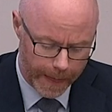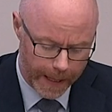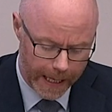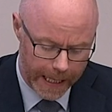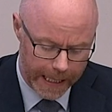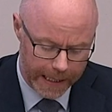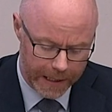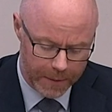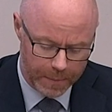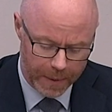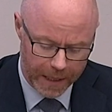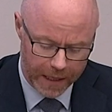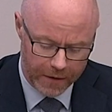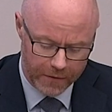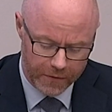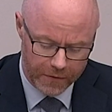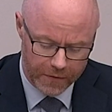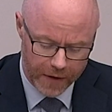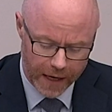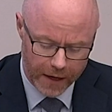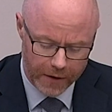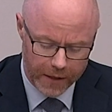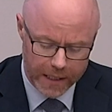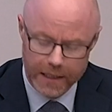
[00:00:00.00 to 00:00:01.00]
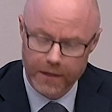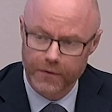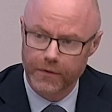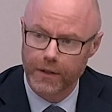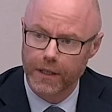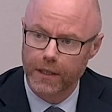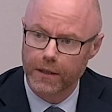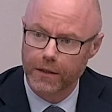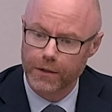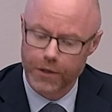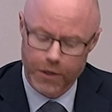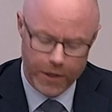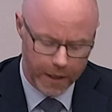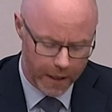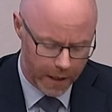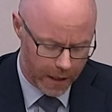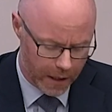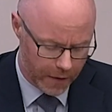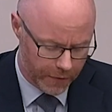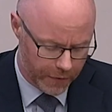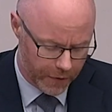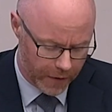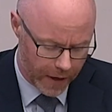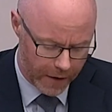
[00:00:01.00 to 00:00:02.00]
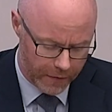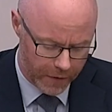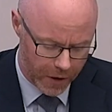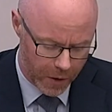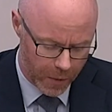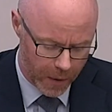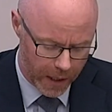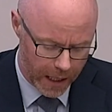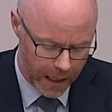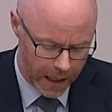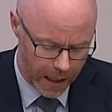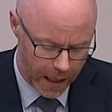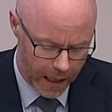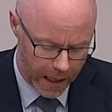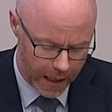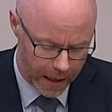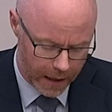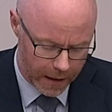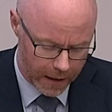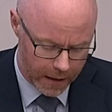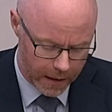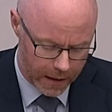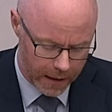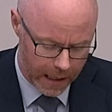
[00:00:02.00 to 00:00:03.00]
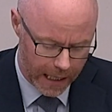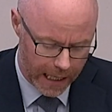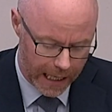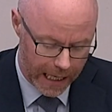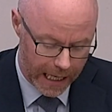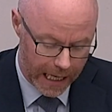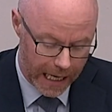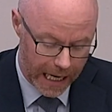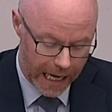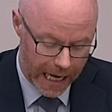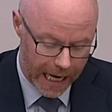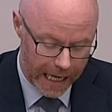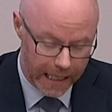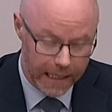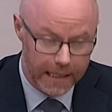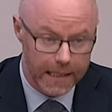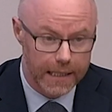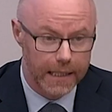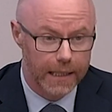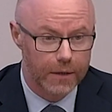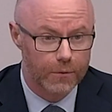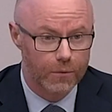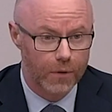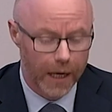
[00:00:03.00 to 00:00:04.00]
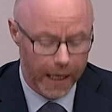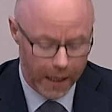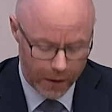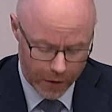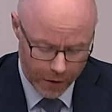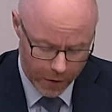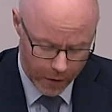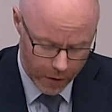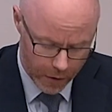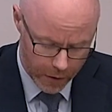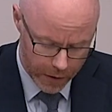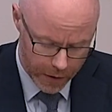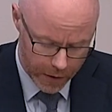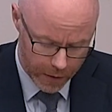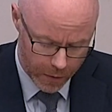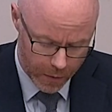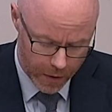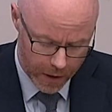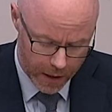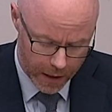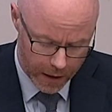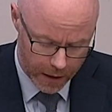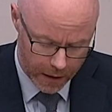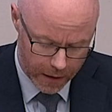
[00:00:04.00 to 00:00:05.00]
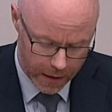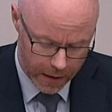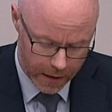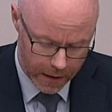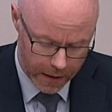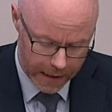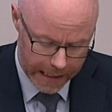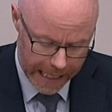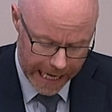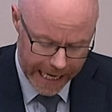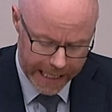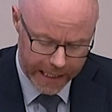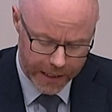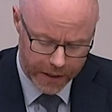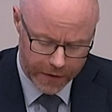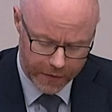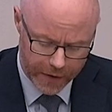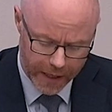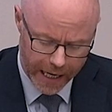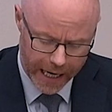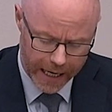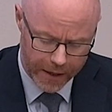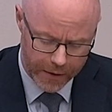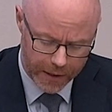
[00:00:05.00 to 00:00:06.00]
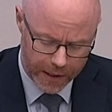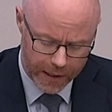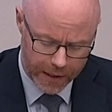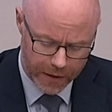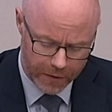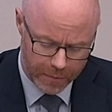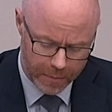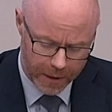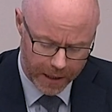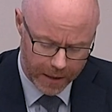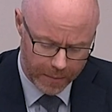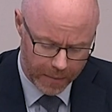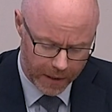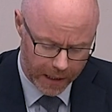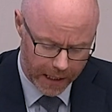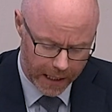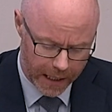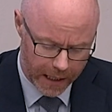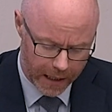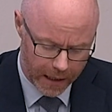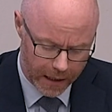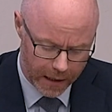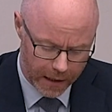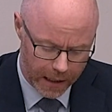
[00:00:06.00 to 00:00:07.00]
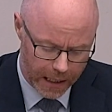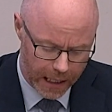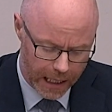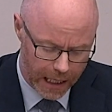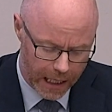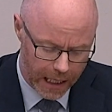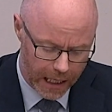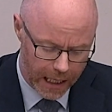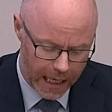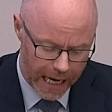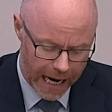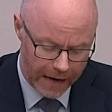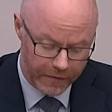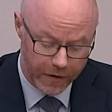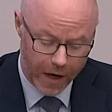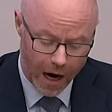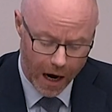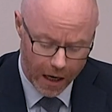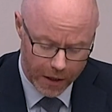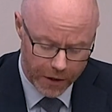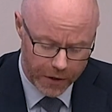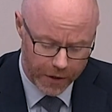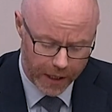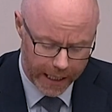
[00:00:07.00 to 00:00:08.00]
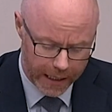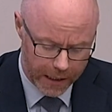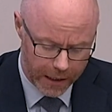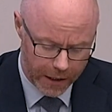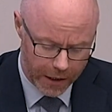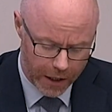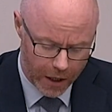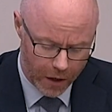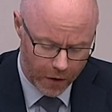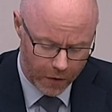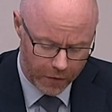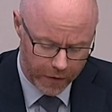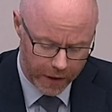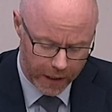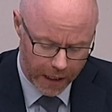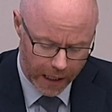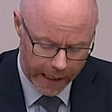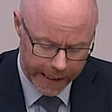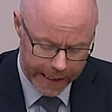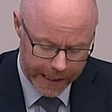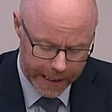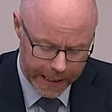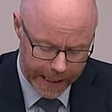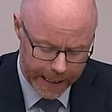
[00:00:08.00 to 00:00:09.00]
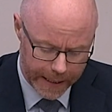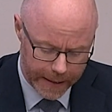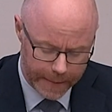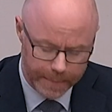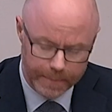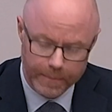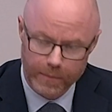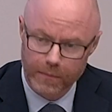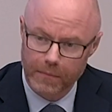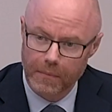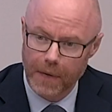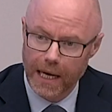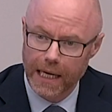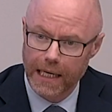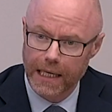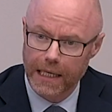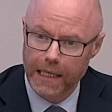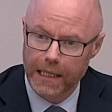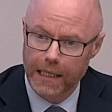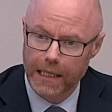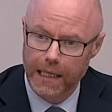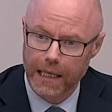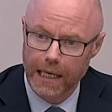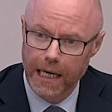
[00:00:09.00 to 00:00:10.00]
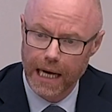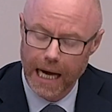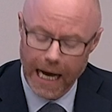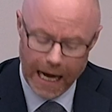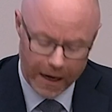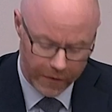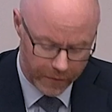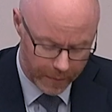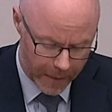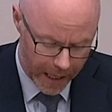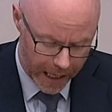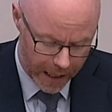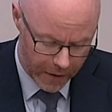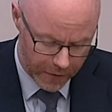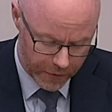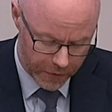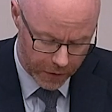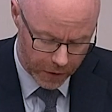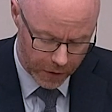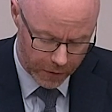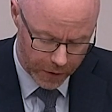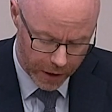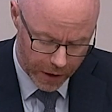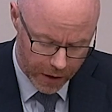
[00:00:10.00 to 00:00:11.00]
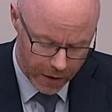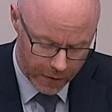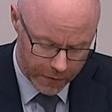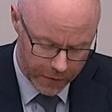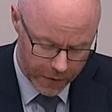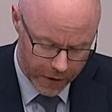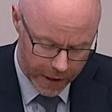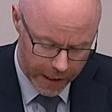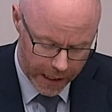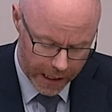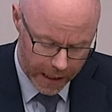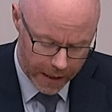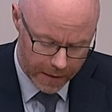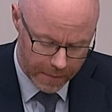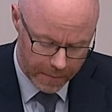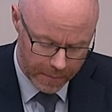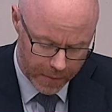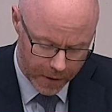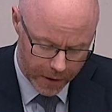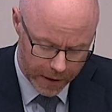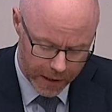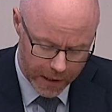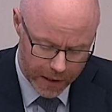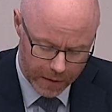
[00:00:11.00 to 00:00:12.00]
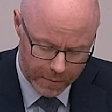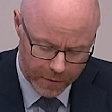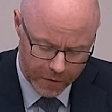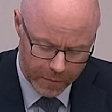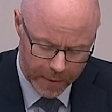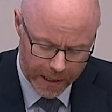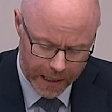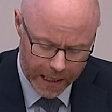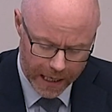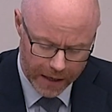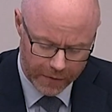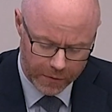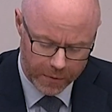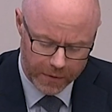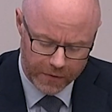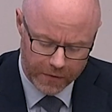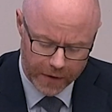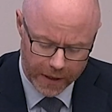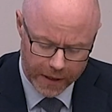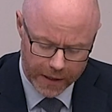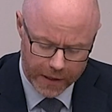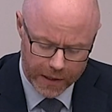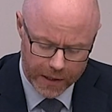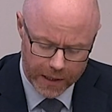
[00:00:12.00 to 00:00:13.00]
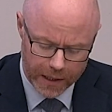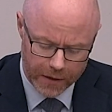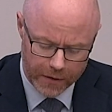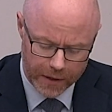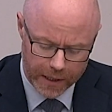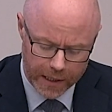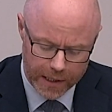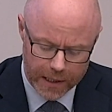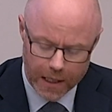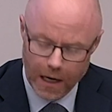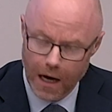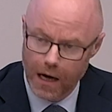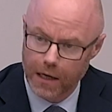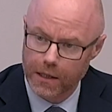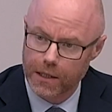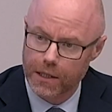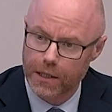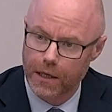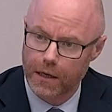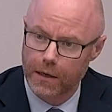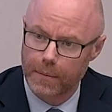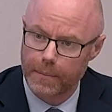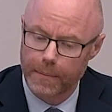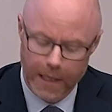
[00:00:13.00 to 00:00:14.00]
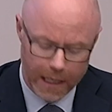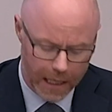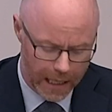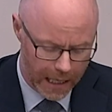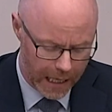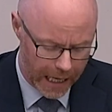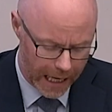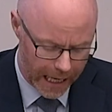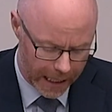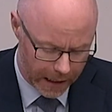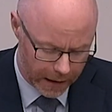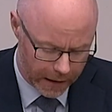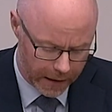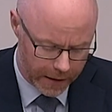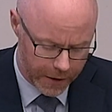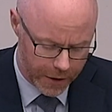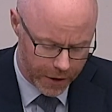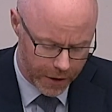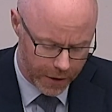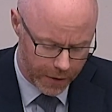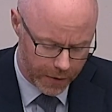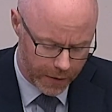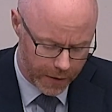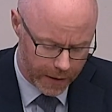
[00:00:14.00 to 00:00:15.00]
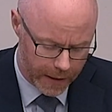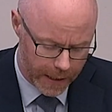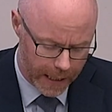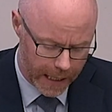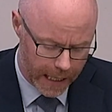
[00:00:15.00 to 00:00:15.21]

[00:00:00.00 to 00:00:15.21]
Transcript: It's been a very difficult year for everyone in Ireland and indeed right across the world. Tens of thousands of people here have contracted COVID 19. Many have made a full recovery, but some have been left with very serious long term health issues.